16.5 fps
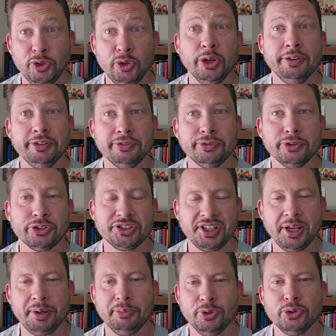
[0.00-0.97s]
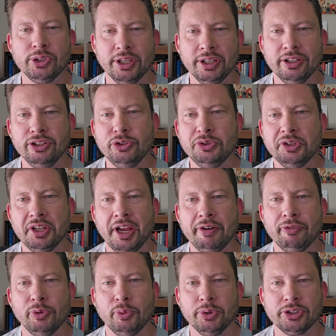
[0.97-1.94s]
if you do have their first name, use it
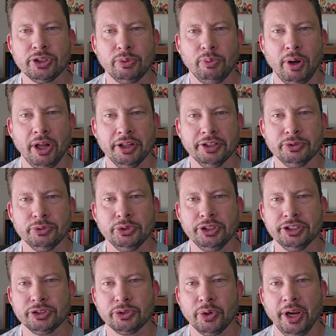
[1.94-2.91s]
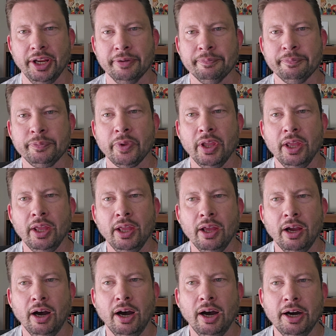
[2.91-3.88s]
every once in a while, and it really is great.
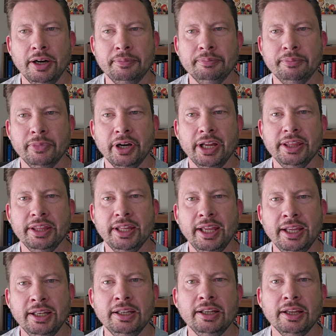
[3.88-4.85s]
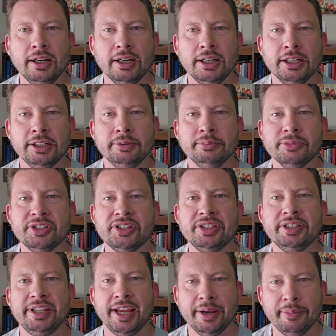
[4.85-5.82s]
And then
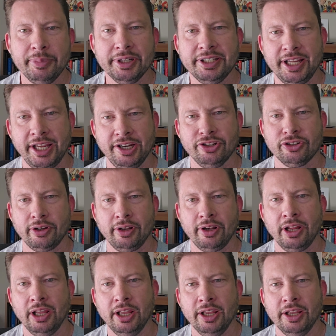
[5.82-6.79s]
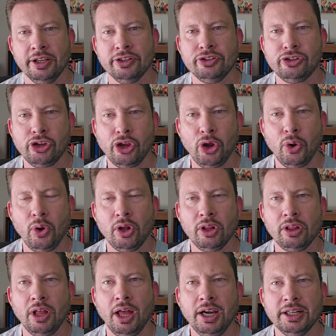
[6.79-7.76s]
segmentation.
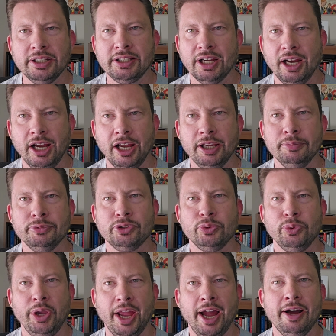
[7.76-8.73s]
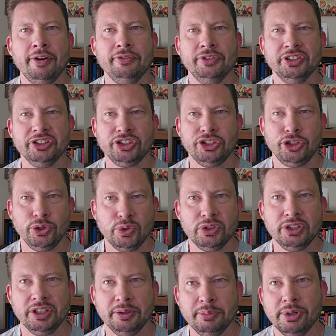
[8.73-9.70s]
So a lot of times we have this
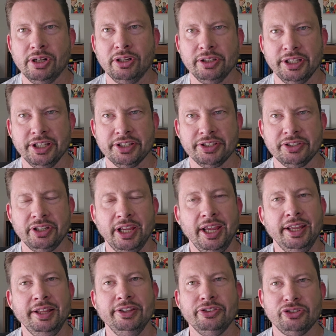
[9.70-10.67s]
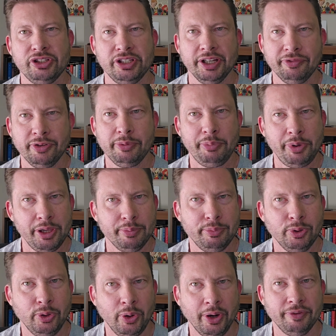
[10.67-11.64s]
huge email list, and there's different
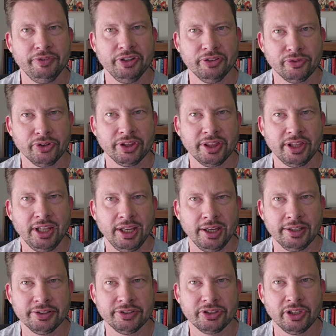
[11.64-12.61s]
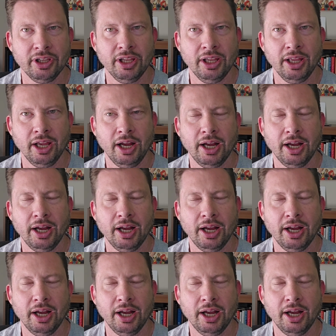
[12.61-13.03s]
people who have different things